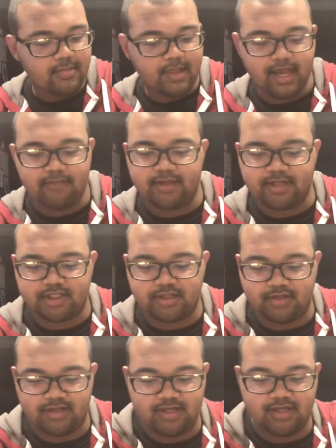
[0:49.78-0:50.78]
And make
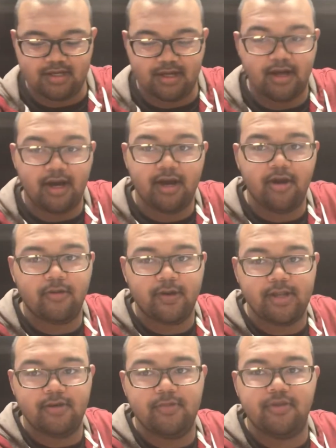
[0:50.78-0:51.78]
sure the
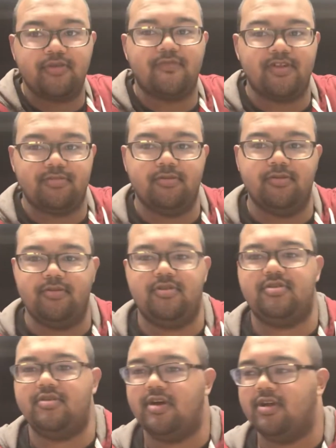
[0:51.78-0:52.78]
iHeartRadio Music Festival
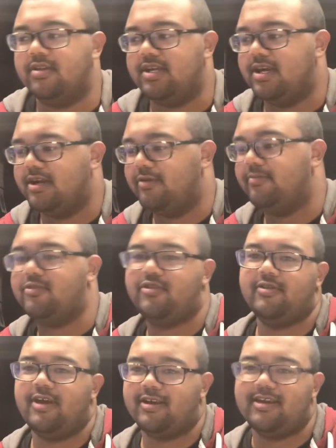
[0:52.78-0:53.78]
was on the air.
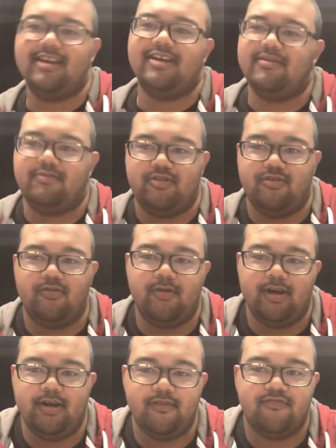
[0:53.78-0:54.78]
So that kind of gives you a
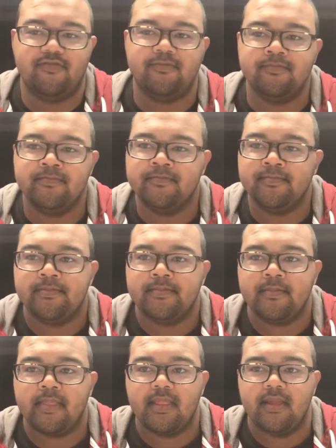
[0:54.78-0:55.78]
way
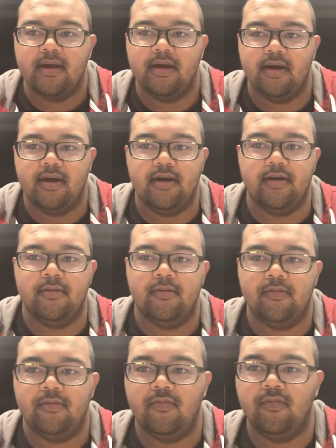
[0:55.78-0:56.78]
of
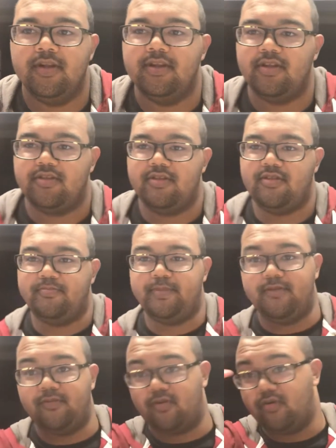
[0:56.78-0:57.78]
when this is
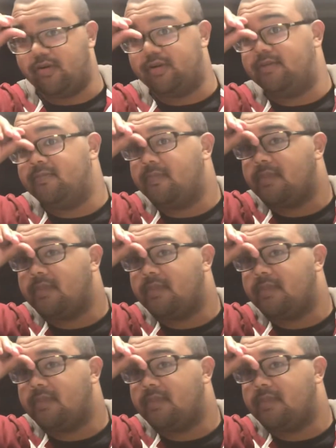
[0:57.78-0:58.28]
being recorded.